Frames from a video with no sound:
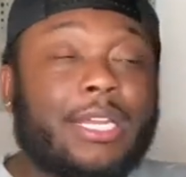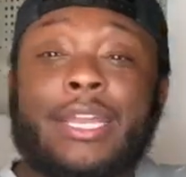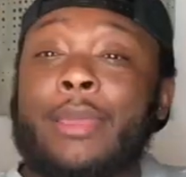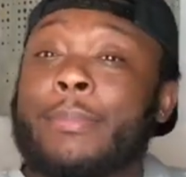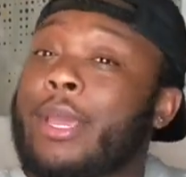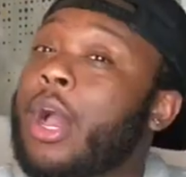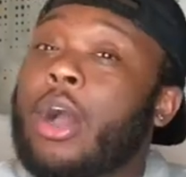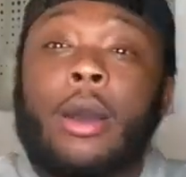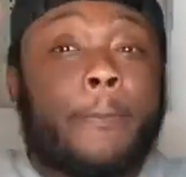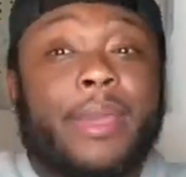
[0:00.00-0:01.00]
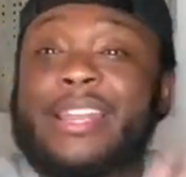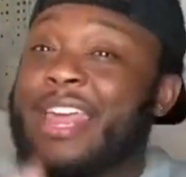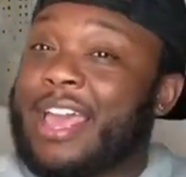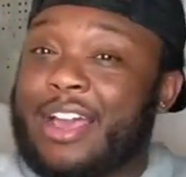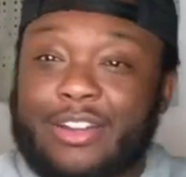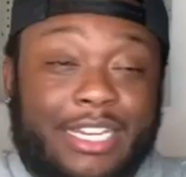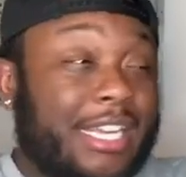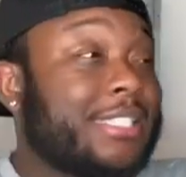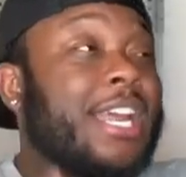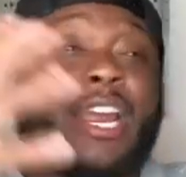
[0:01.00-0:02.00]
They've been up and down the
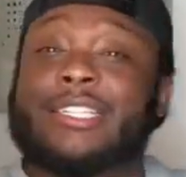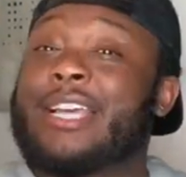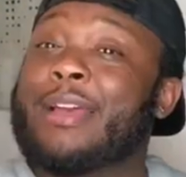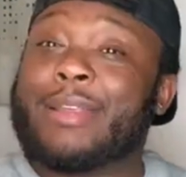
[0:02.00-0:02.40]
entire time